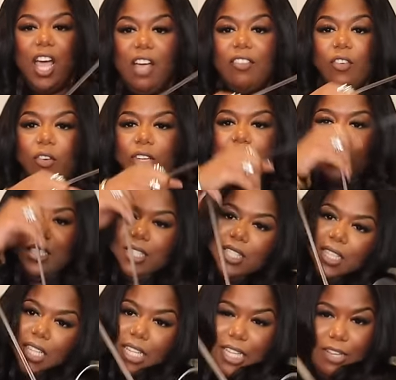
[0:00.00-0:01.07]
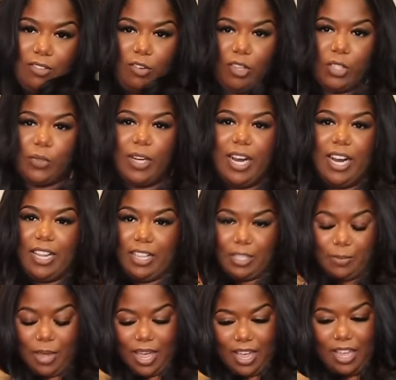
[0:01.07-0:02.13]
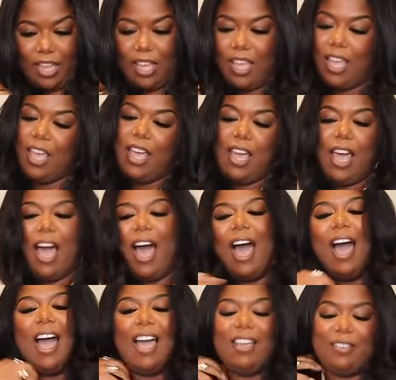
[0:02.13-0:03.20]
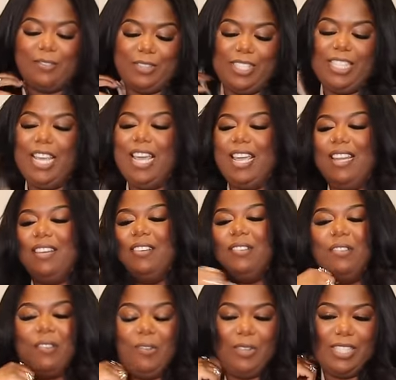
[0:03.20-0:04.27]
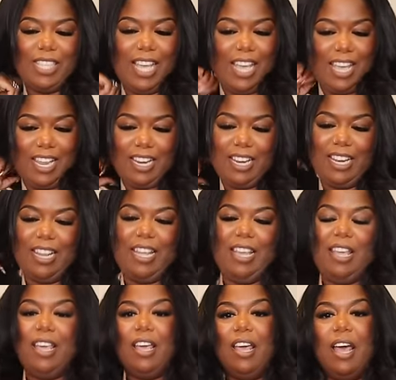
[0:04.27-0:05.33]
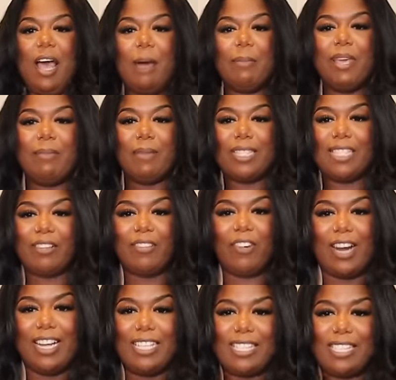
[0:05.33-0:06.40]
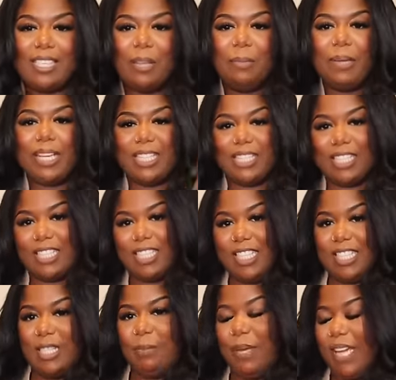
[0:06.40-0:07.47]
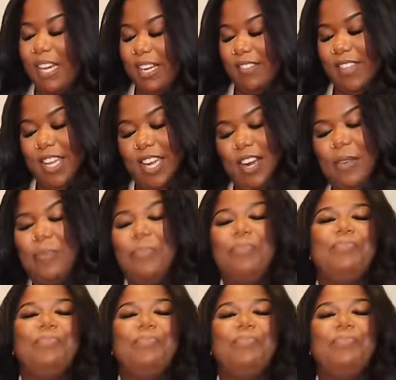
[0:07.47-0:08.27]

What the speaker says: Of course, we're carrying this bag. Once again, I'm going to give myself grace because it's just the beginning of the year.